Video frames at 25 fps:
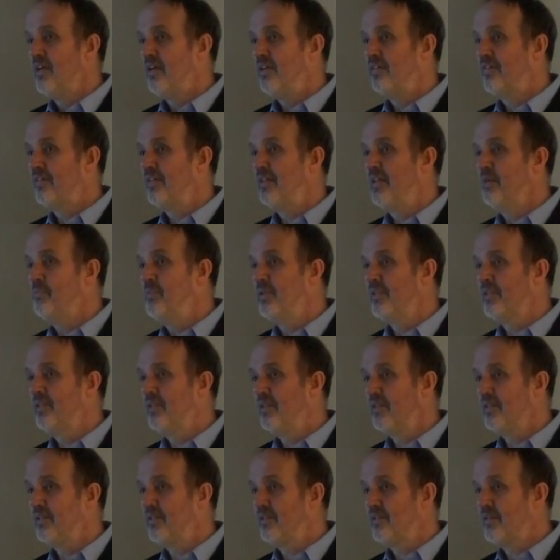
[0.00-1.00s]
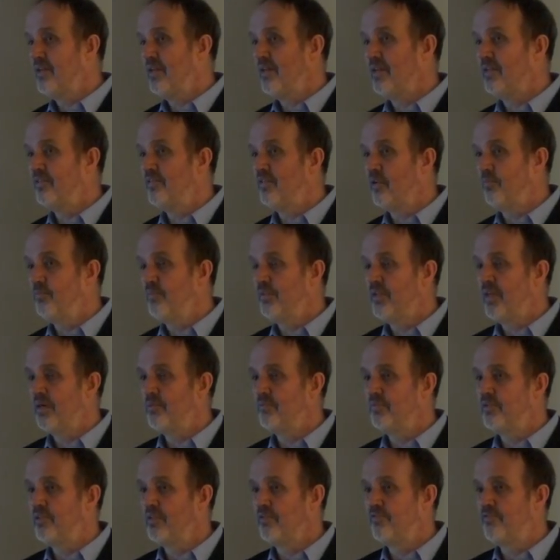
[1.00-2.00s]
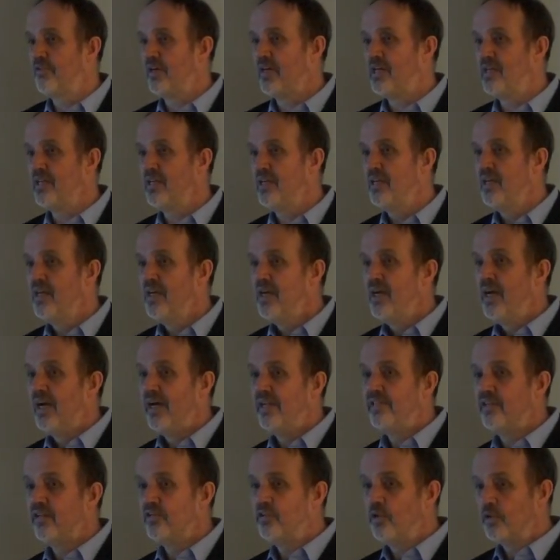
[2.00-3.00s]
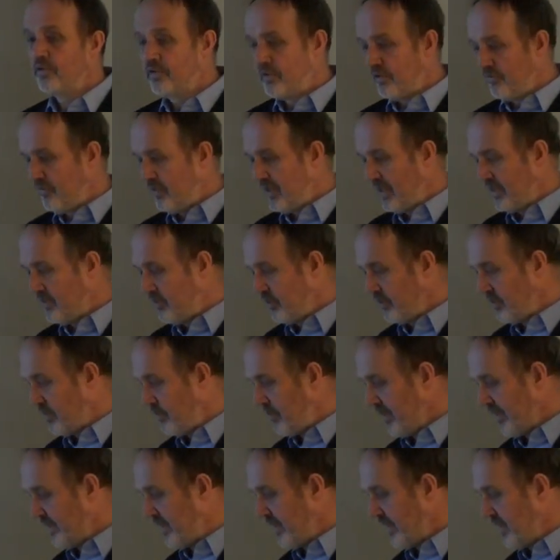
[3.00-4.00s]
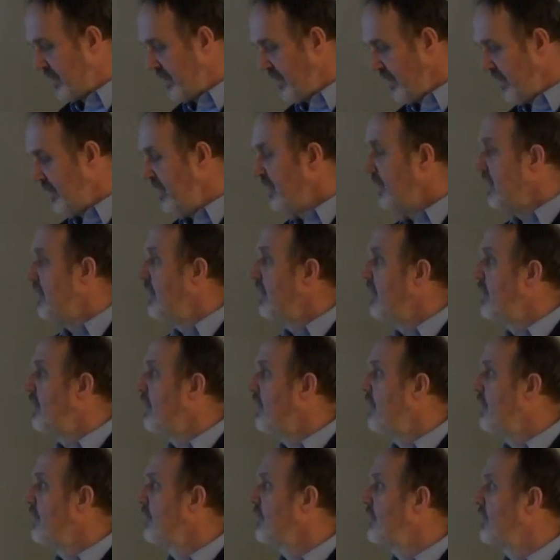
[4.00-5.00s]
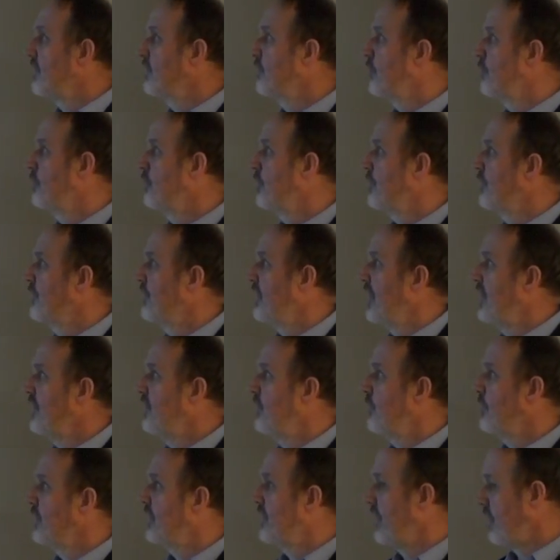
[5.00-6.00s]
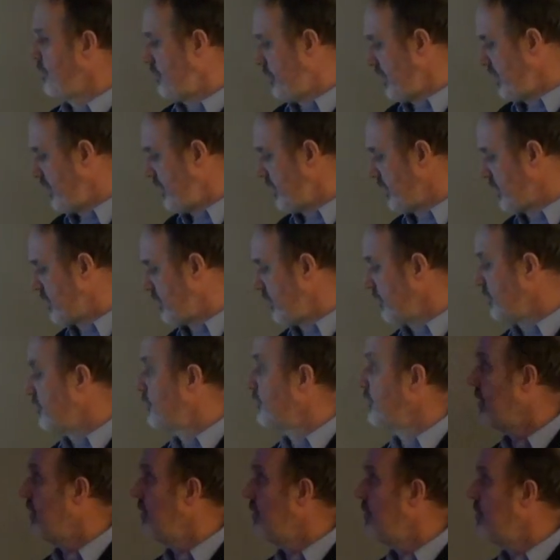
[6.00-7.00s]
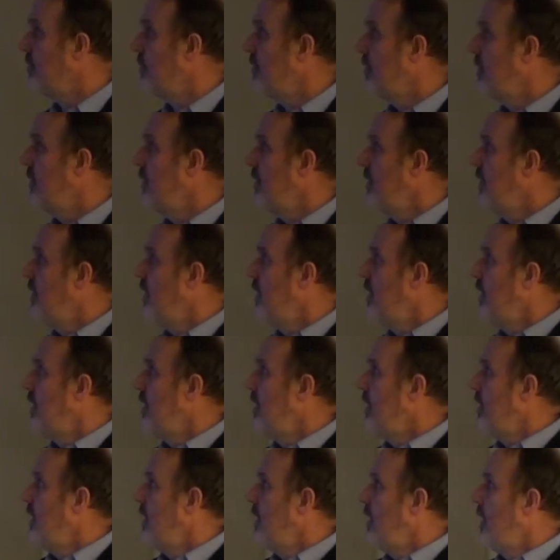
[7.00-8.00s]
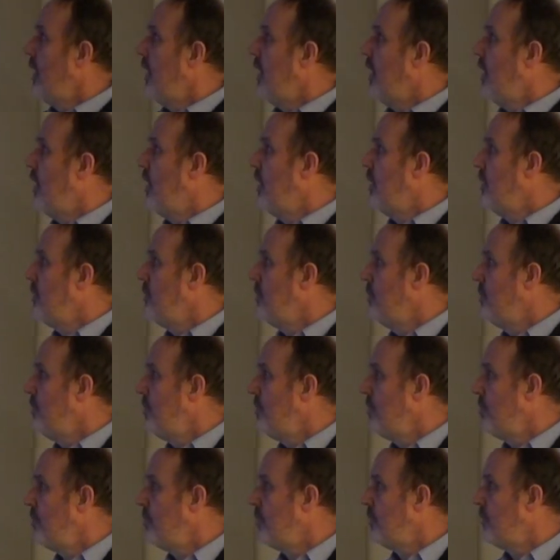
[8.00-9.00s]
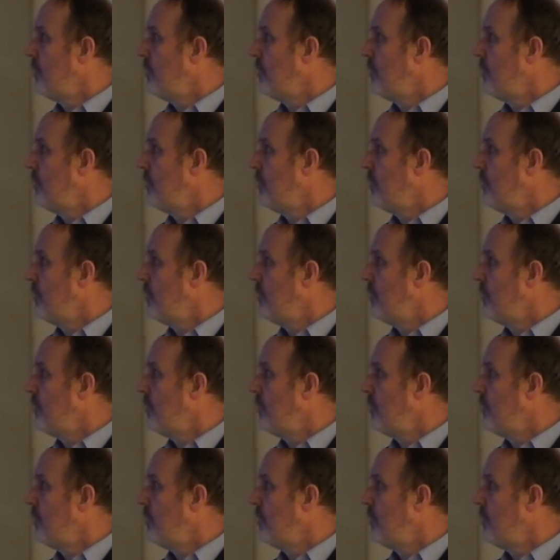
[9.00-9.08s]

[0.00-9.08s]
is limited and sometimes they vary and they don't reflect automatically so precise what happened in the country. Um,